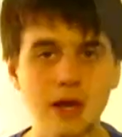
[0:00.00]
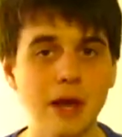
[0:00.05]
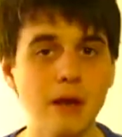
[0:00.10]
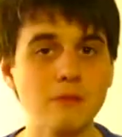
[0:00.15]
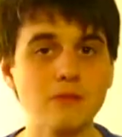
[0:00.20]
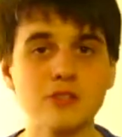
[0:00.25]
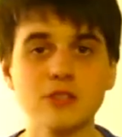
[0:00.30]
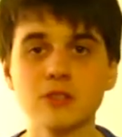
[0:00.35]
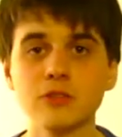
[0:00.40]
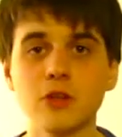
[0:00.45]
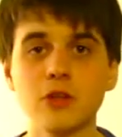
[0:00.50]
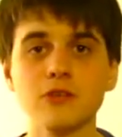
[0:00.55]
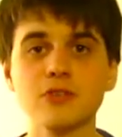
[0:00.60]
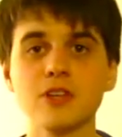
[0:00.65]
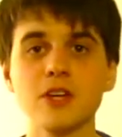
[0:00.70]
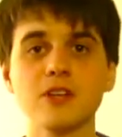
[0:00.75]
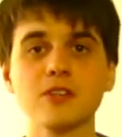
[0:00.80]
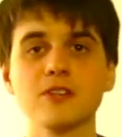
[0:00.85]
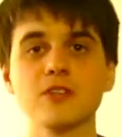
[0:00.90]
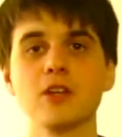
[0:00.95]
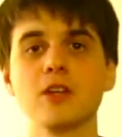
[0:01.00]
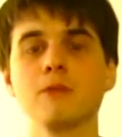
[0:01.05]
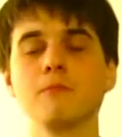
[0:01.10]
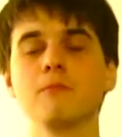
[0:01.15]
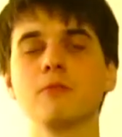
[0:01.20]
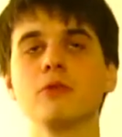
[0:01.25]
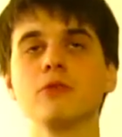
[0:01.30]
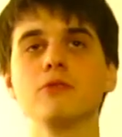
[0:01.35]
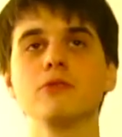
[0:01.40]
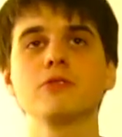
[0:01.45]
I'm still not tasting any
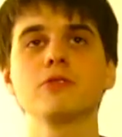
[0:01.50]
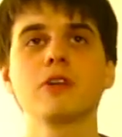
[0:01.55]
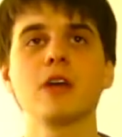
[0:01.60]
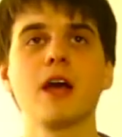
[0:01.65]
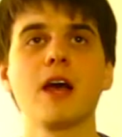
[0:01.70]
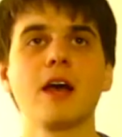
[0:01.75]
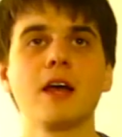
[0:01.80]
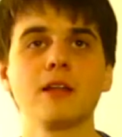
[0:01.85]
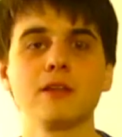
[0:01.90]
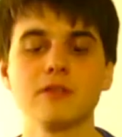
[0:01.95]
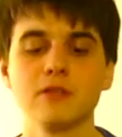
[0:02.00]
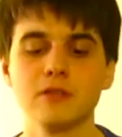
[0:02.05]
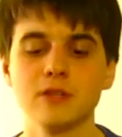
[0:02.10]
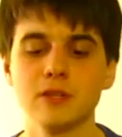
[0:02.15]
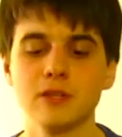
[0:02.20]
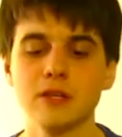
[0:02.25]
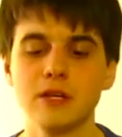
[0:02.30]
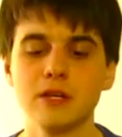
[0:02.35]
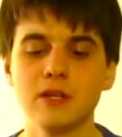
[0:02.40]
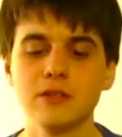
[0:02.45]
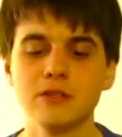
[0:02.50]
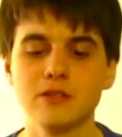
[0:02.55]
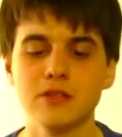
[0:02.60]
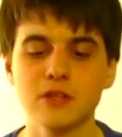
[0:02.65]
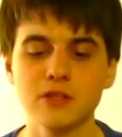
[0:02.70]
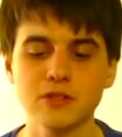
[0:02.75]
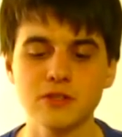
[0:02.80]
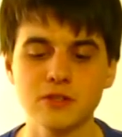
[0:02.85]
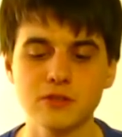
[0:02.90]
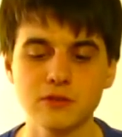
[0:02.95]
booze, and it
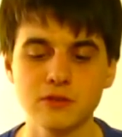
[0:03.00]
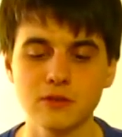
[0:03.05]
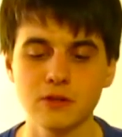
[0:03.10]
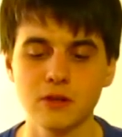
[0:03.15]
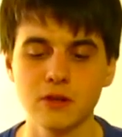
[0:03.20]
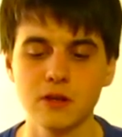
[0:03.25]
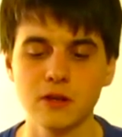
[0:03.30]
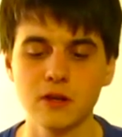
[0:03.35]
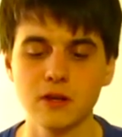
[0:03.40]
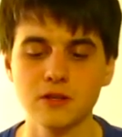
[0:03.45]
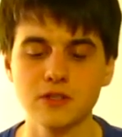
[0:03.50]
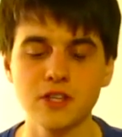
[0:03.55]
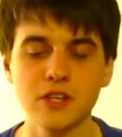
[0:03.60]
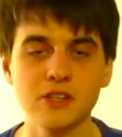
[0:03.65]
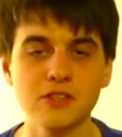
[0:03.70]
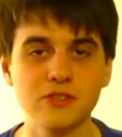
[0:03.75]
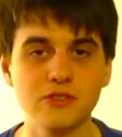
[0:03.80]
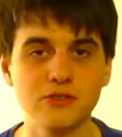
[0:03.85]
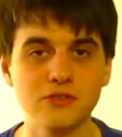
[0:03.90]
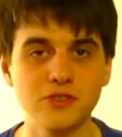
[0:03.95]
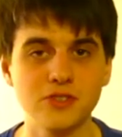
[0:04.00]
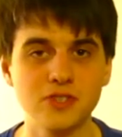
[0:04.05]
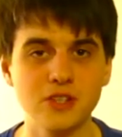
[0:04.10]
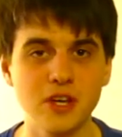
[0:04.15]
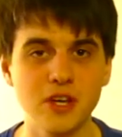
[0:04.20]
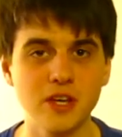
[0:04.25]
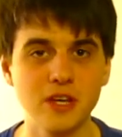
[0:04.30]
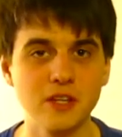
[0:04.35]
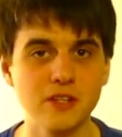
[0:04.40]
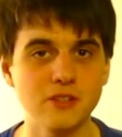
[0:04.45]
doesn't taste too sticky.